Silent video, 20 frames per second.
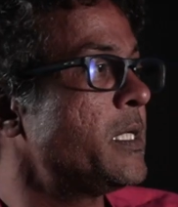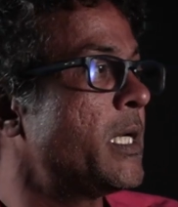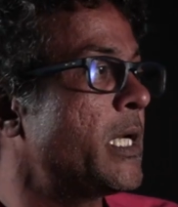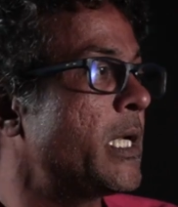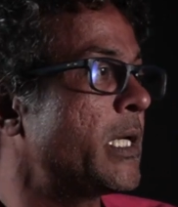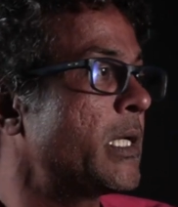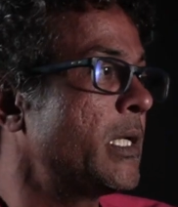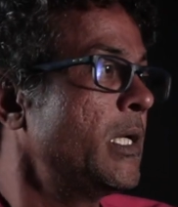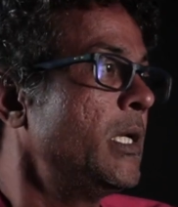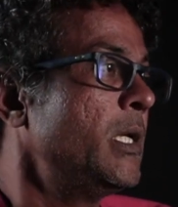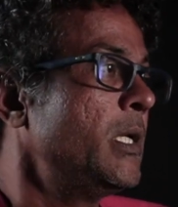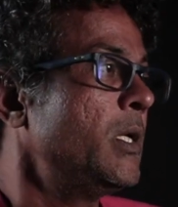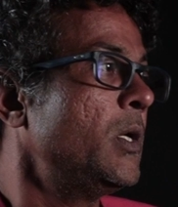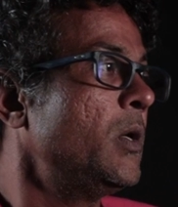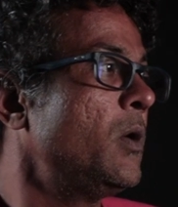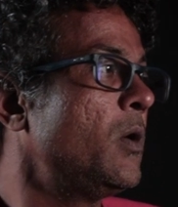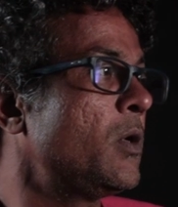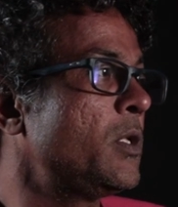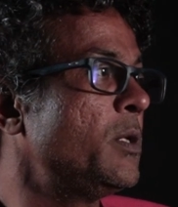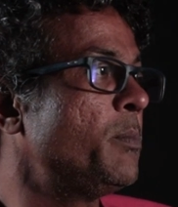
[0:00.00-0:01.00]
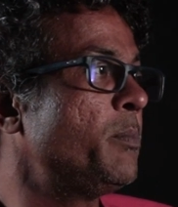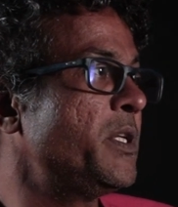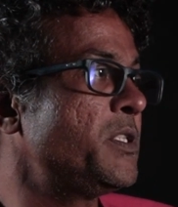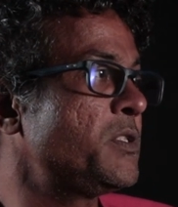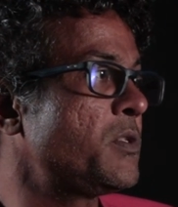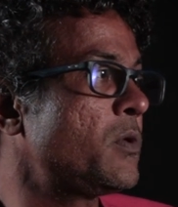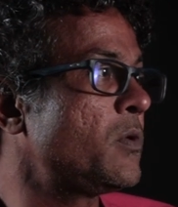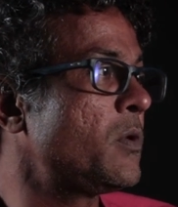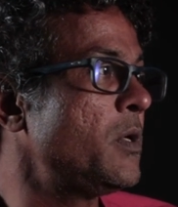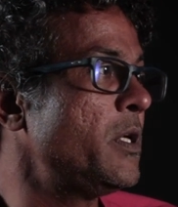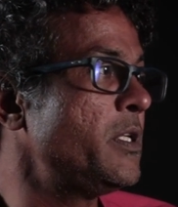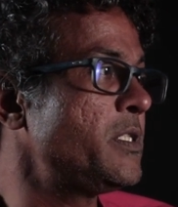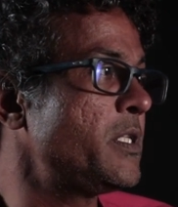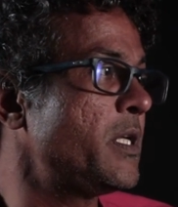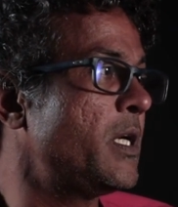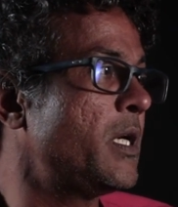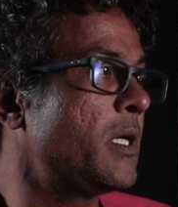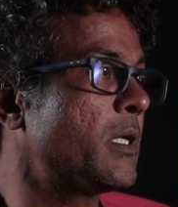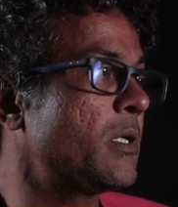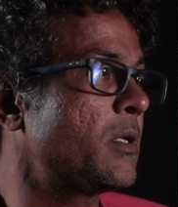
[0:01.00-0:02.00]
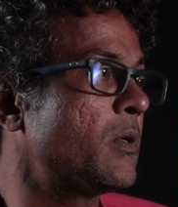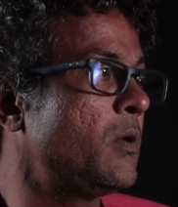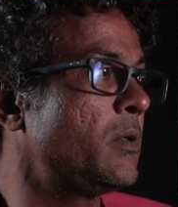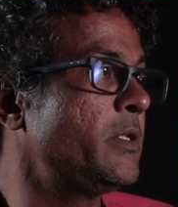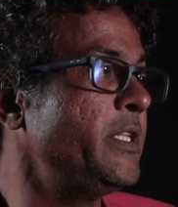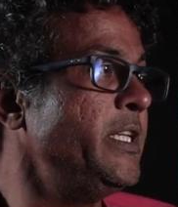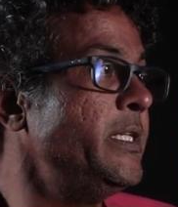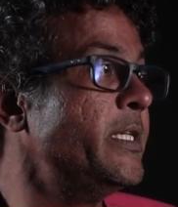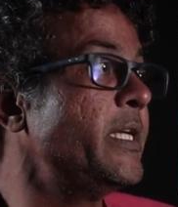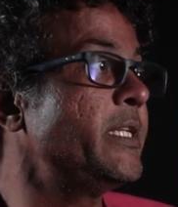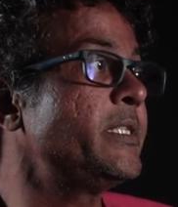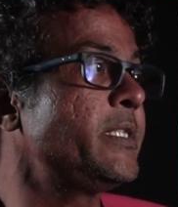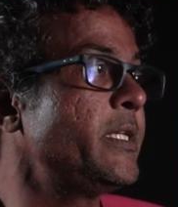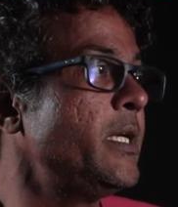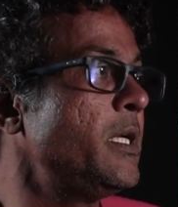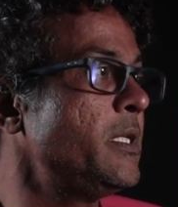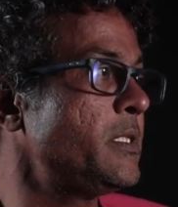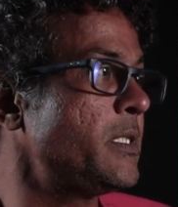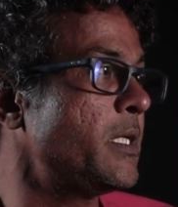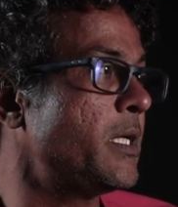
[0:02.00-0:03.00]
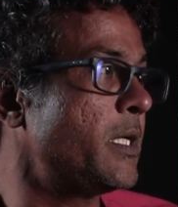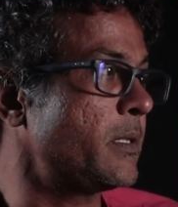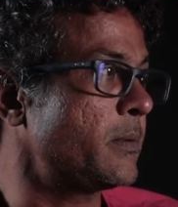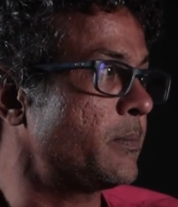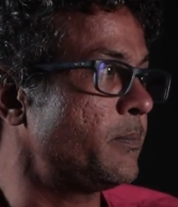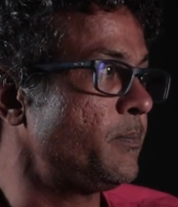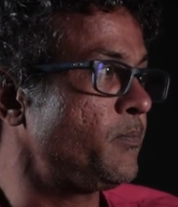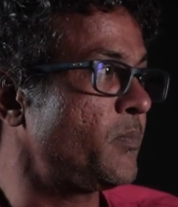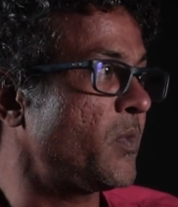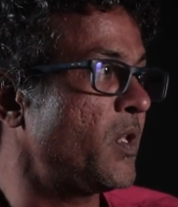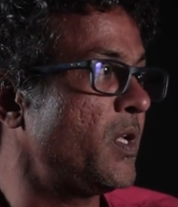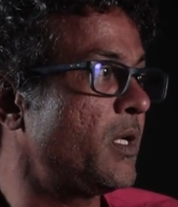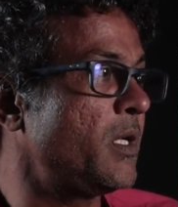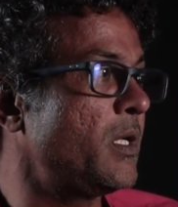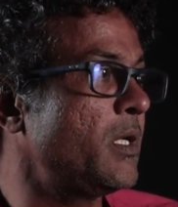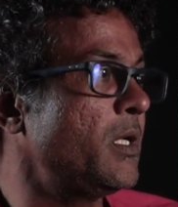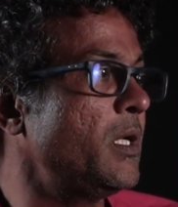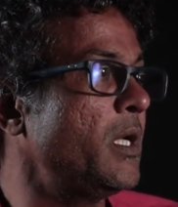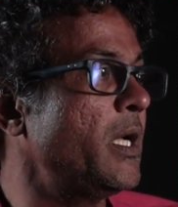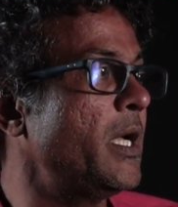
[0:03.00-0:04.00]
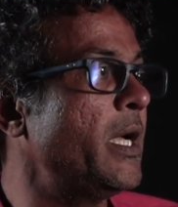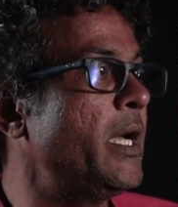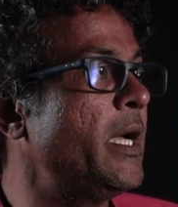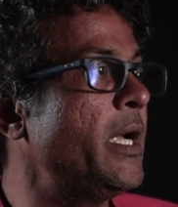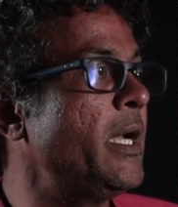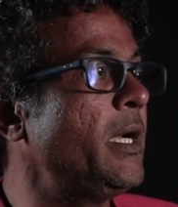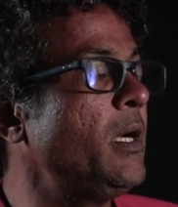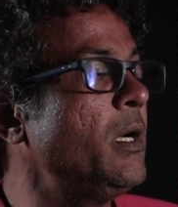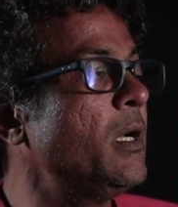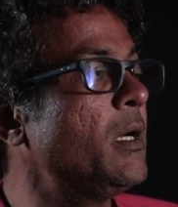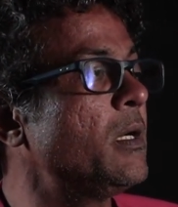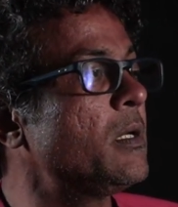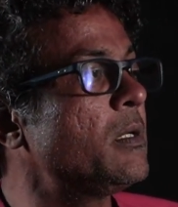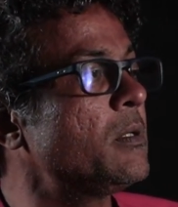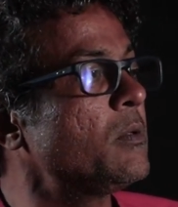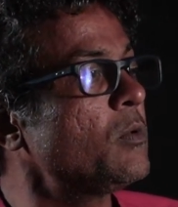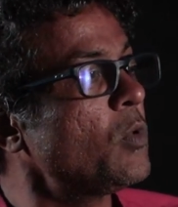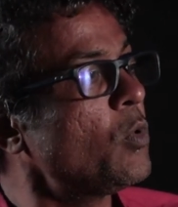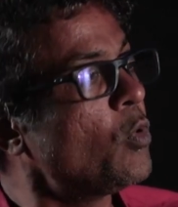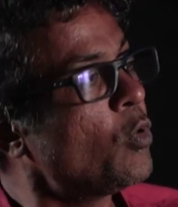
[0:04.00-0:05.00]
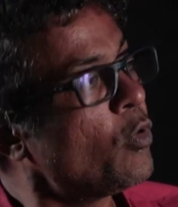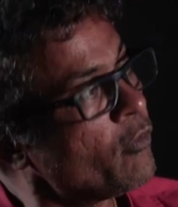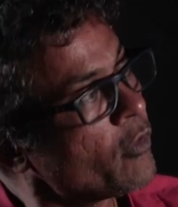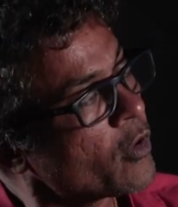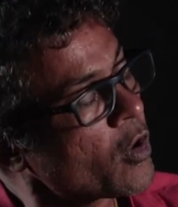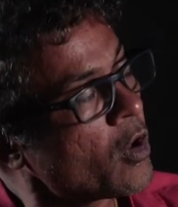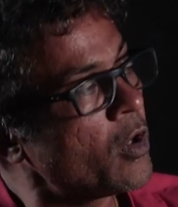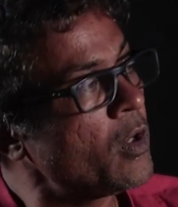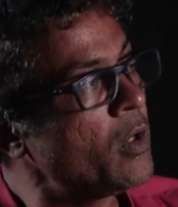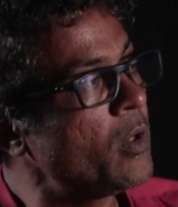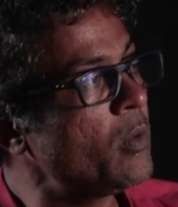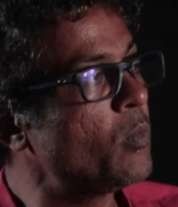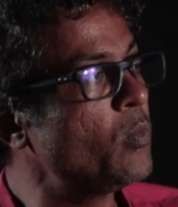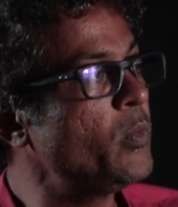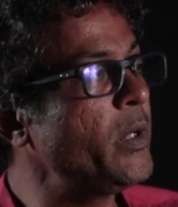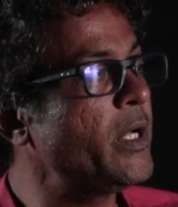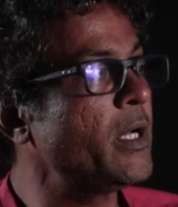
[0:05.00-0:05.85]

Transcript: are, or the pastoralists are, or the industrialists are. And overall, we